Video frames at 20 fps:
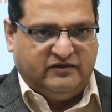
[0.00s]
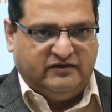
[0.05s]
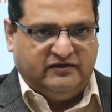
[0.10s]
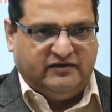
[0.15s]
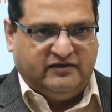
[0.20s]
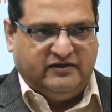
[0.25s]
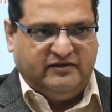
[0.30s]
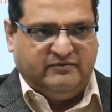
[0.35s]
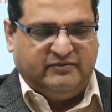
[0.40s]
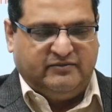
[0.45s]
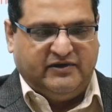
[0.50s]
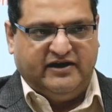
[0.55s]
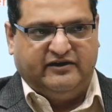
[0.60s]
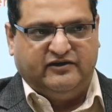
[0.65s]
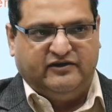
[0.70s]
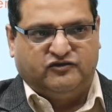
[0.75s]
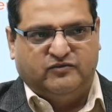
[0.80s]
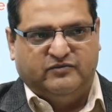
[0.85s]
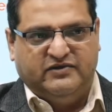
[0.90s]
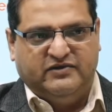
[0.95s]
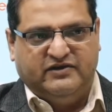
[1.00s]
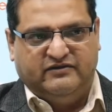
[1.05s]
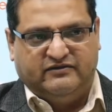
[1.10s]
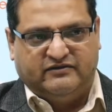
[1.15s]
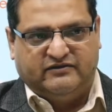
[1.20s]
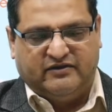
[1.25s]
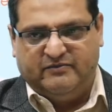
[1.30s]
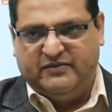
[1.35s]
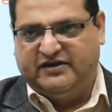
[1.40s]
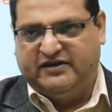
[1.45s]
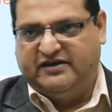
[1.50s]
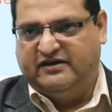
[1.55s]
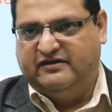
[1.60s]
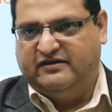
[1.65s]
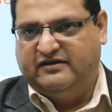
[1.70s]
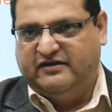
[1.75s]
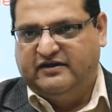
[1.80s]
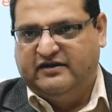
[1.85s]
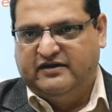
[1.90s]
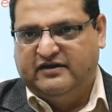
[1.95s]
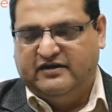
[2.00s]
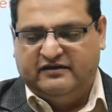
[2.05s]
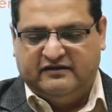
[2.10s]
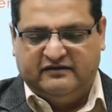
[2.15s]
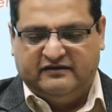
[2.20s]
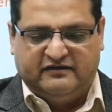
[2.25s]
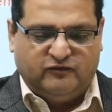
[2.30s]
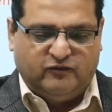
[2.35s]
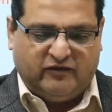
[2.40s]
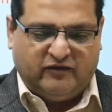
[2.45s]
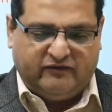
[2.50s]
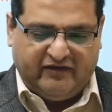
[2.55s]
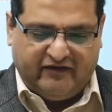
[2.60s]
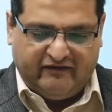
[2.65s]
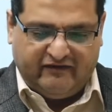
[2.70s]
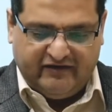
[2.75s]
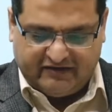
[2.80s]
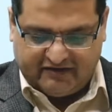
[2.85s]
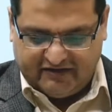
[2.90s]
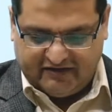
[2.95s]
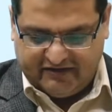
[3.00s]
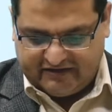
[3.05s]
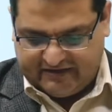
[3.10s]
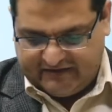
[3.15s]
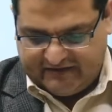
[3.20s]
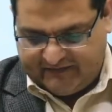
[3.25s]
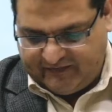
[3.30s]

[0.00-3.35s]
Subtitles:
the plaint is to be submitted. This is what we have discussed.